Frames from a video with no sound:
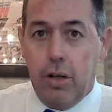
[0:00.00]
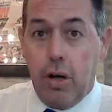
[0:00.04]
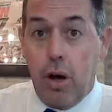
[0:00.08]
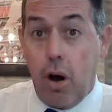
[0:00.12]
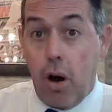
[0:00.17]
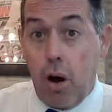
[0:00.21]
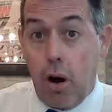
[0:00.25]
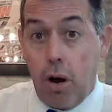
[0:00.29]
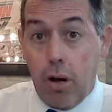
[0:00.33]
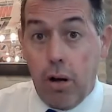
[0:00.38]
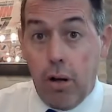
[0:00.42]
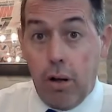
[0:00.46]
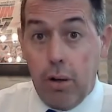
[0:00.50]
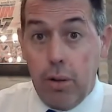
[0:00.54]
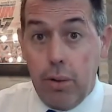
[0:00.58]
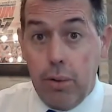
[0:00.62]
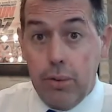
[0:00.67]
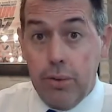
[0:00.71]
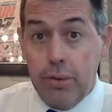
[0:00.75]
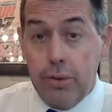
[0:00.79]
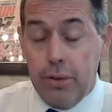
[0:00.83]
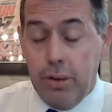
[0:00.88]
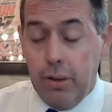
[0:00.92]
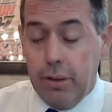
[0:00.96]
car
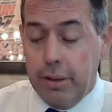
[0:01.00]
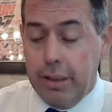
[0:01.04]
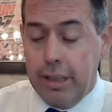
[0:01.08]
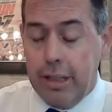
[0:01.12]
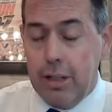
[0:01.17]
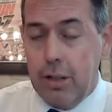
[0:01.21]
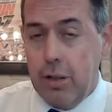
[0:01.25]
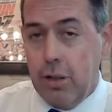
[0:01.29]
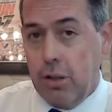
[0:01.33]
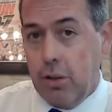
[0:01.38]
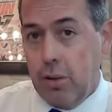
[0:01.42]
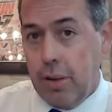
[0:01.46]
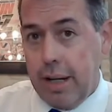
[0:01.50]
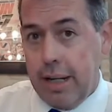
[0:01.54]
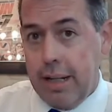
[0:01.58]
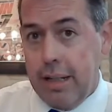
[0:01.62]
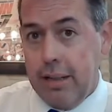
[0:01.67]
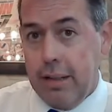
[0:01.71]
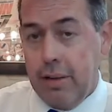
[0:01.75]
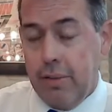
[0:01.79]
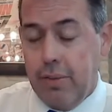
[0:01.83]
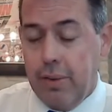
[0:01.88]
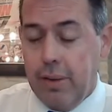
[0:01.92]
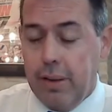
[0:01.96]
loans look at your
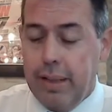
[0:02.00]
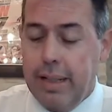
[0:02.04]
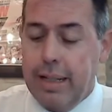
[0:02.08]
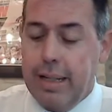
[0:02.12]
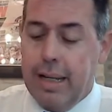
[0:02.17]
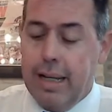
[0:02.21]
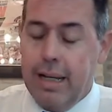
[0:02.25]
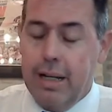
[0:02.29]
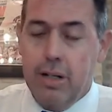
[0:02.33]
credit differently.